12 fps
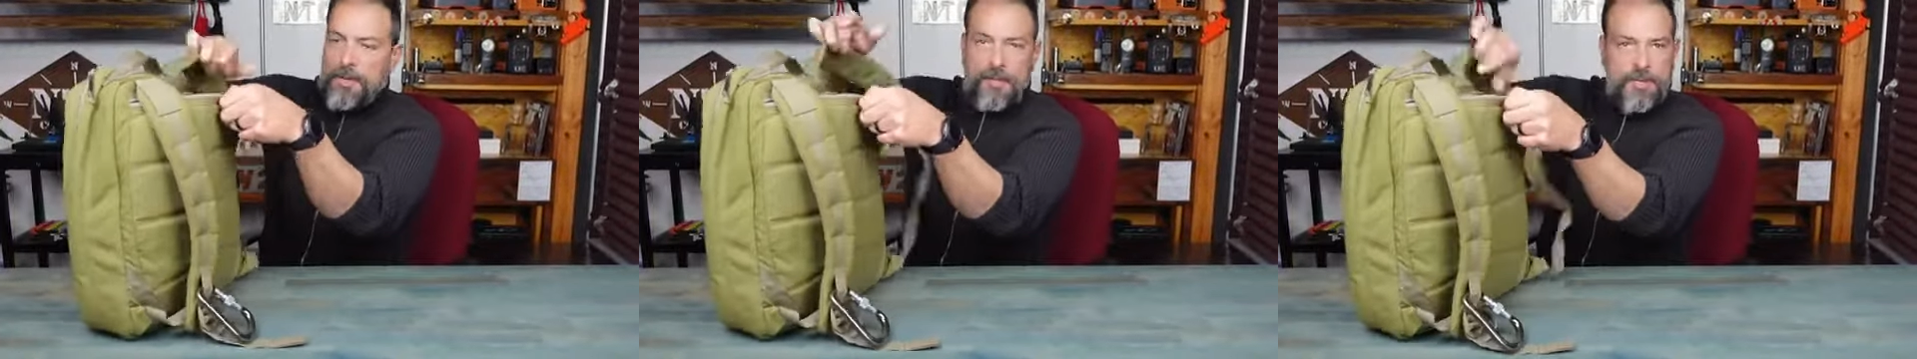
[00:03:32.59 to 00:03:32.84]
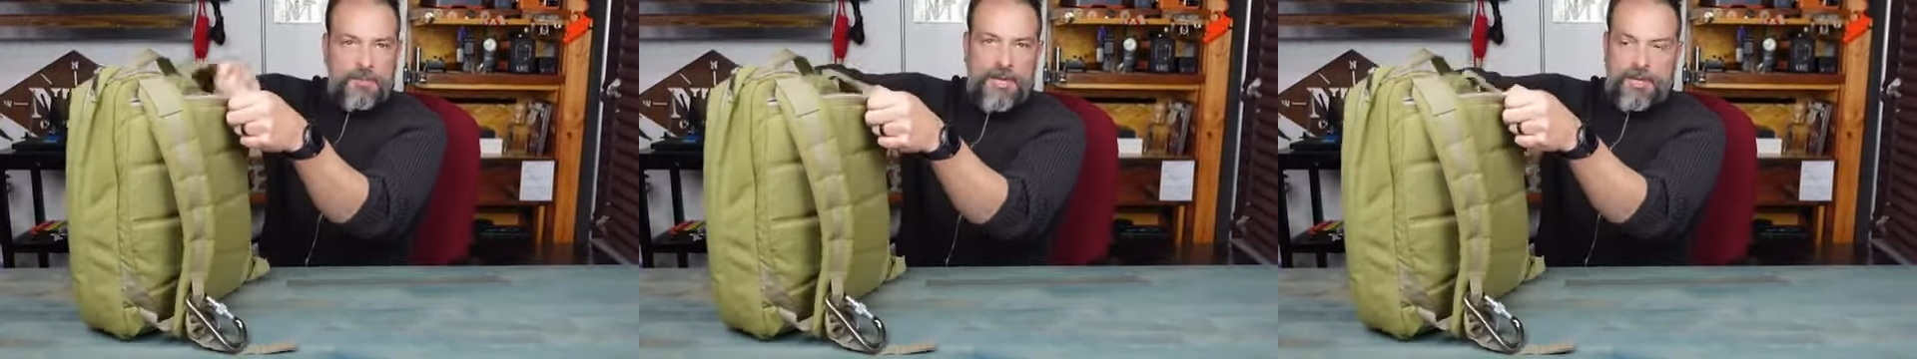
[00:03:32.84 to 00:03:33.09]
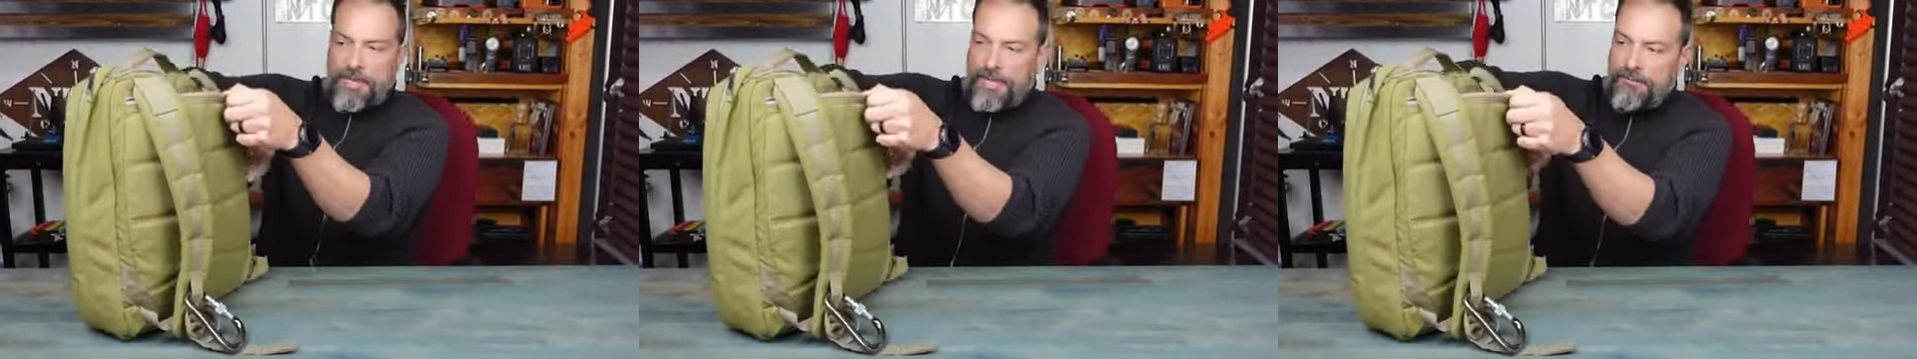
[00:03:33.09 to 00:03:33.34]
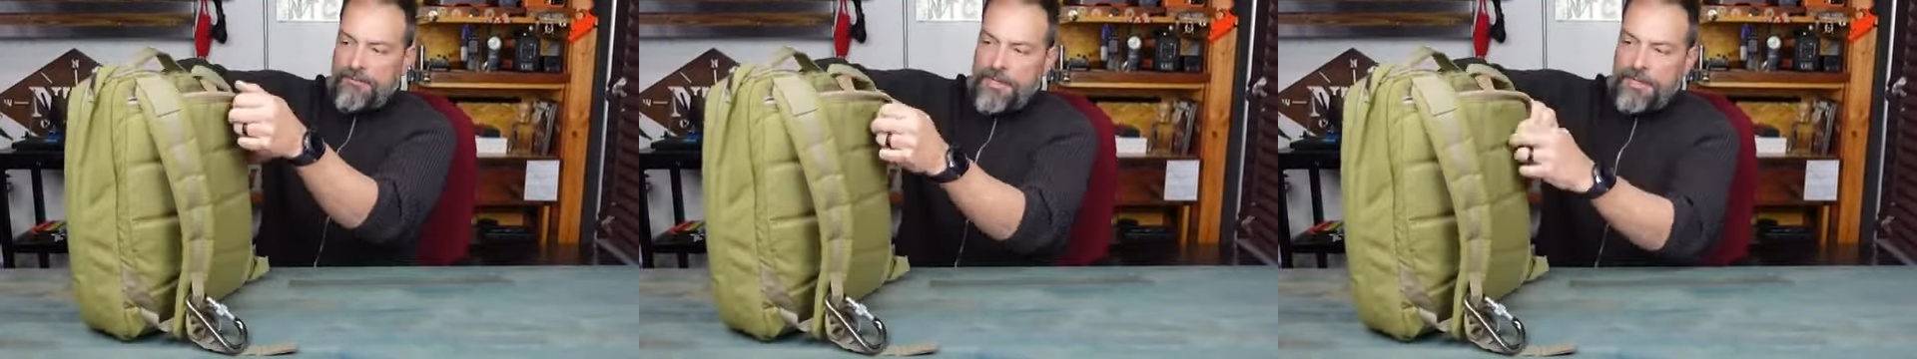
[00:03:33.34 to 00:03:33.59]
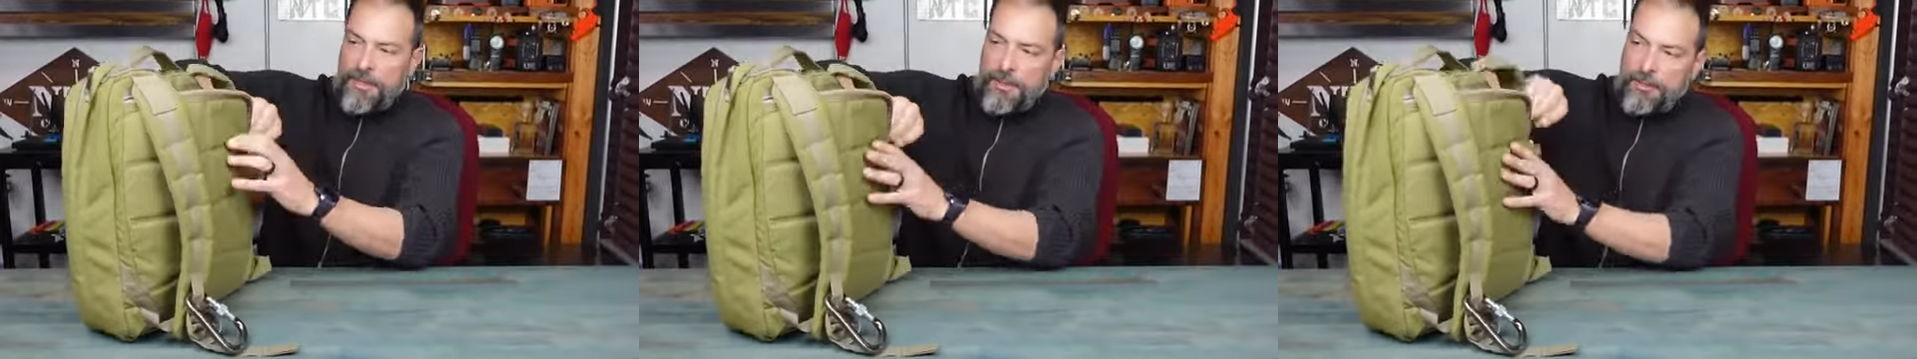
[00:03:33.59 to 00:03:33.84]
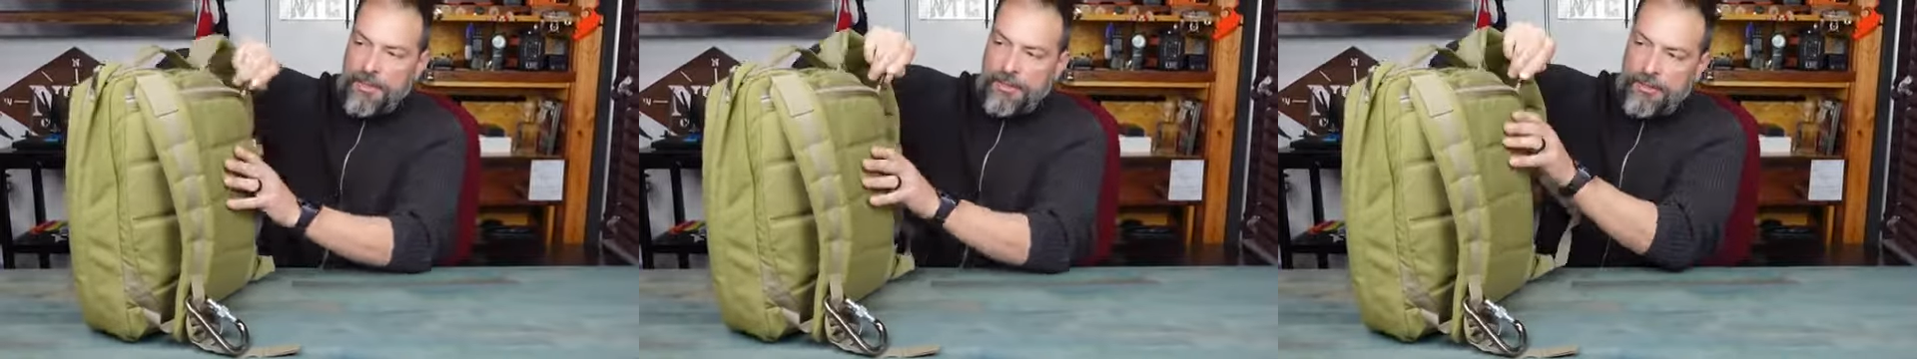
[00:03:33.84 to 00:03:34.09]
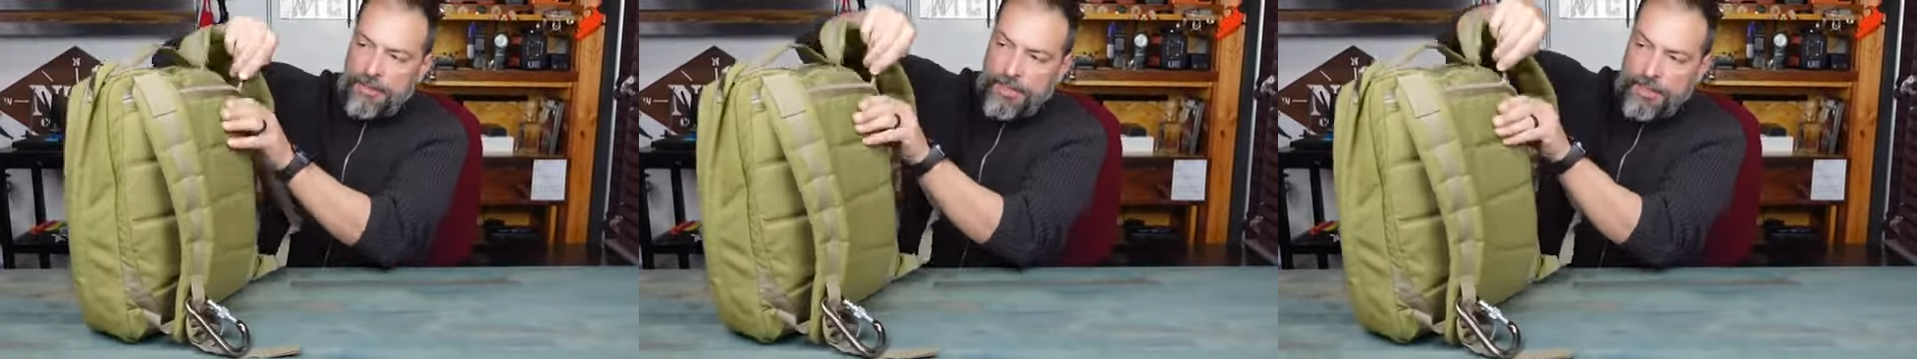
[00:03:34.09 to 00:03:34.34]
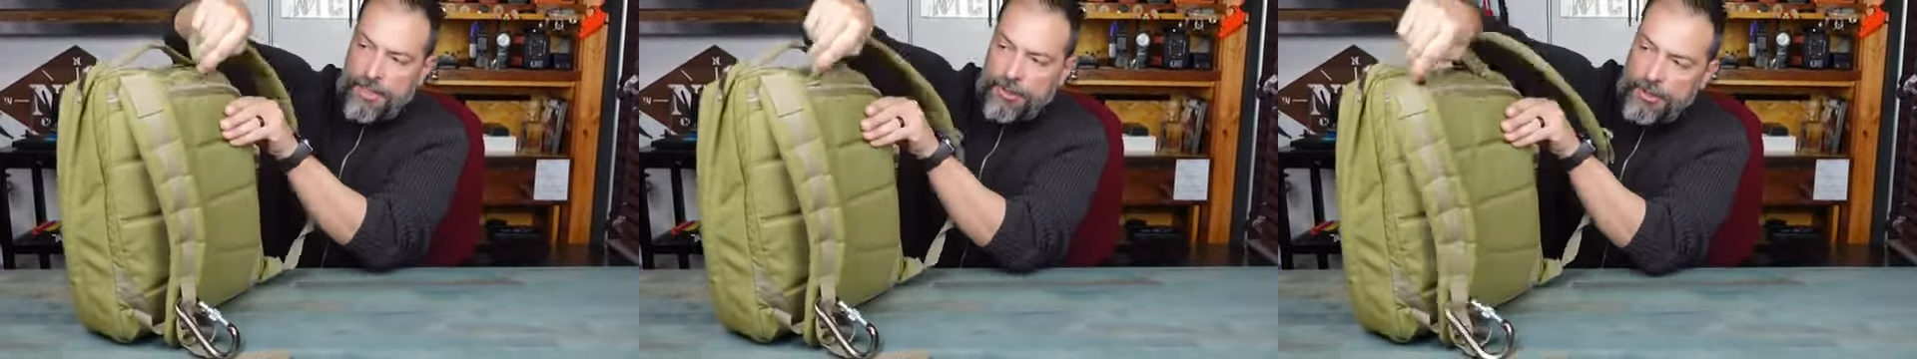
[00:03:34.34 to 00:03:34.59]
especially conveniently with a
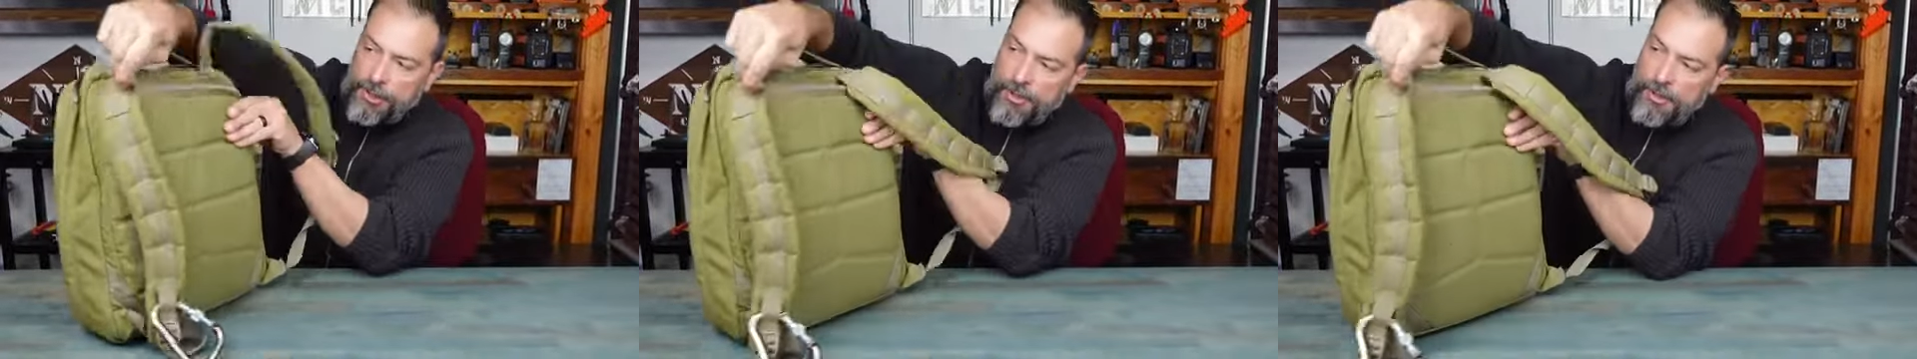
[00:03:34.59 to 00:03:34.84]
13-inch.